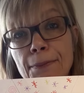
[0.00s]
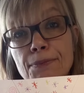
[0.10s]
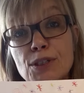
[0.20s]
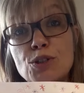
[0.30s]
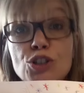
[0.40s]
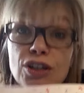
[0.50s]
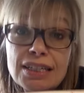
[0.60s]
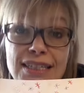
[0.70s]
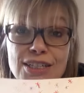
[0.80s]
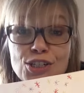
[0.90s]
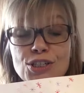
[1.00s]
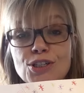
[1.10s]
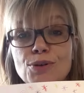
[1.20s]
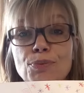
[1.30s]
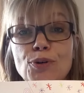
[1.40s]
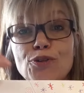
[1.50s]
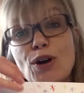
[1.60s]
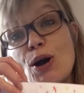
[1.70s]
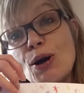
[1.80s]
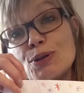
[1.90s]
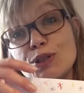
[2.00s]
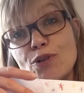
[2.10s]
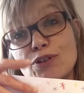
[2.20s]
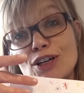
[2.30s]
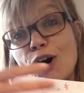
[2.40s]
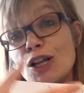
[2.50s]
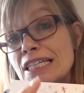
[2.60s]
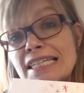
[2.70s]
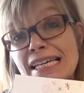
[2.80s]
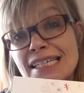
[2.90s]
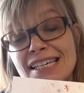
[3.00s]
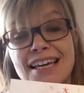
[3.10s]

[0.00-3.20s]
Sue Jolly said she's going to put photos of her holiday